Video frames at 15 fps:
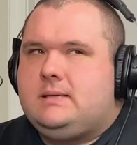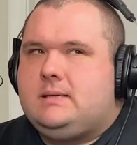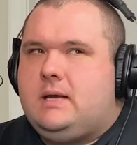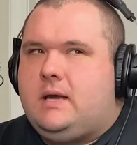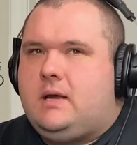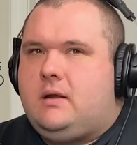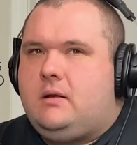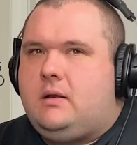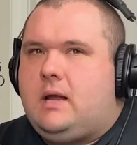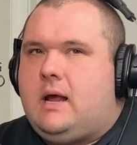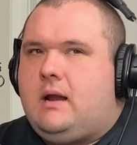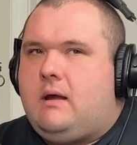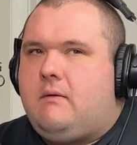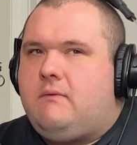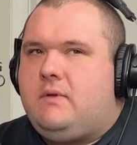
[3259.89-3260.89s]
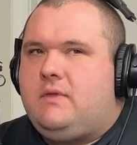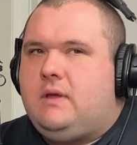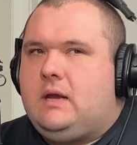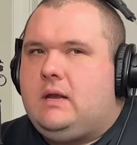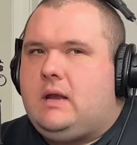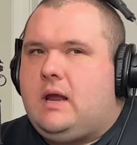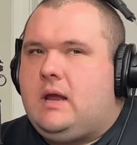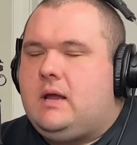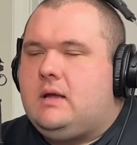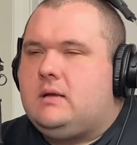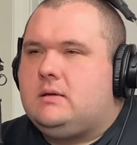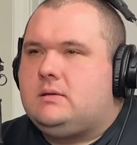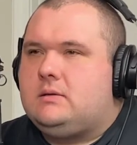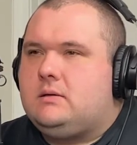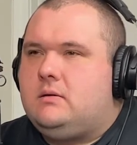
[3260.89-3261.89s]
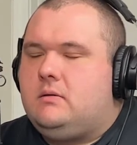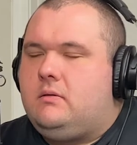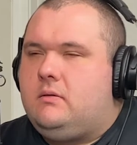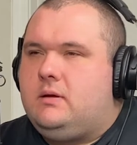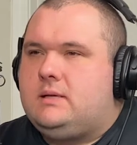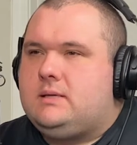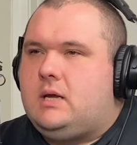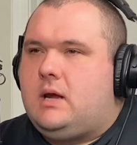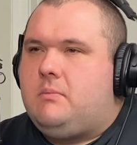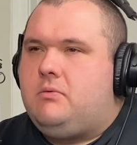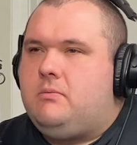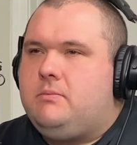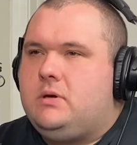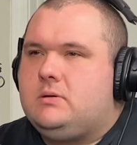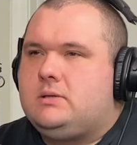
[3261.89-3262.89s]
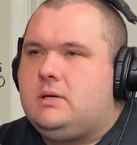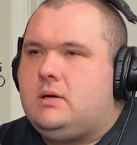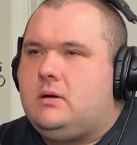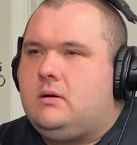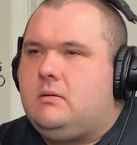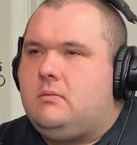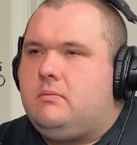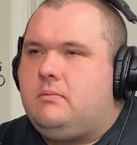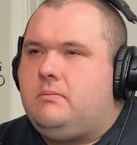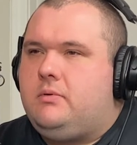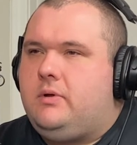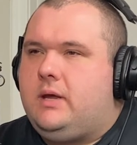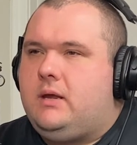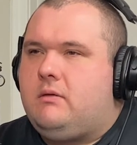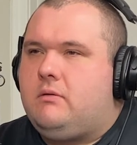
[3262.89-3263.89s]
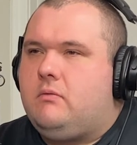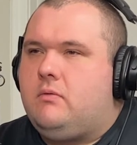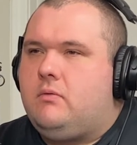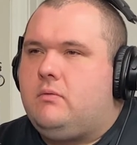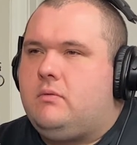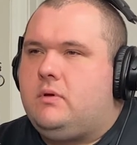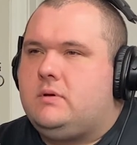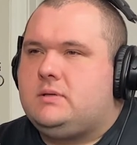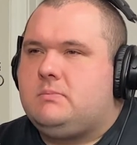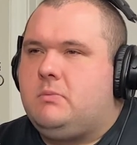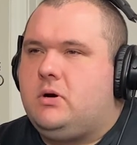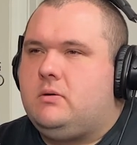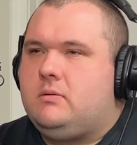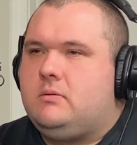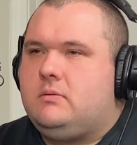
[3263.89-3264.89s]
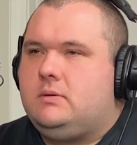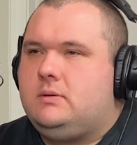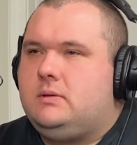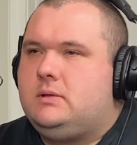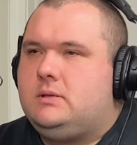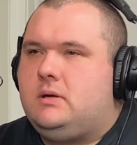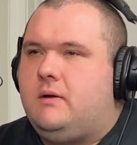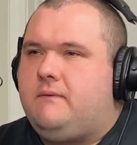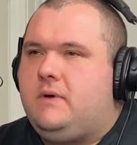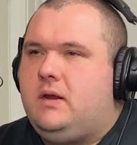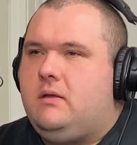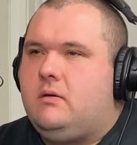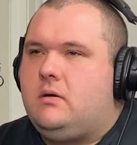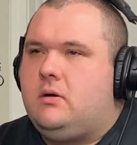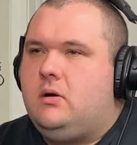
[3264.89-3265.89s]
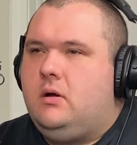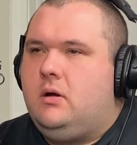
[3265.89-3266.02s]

that not everything lets Apple Music play through the smart stuff either.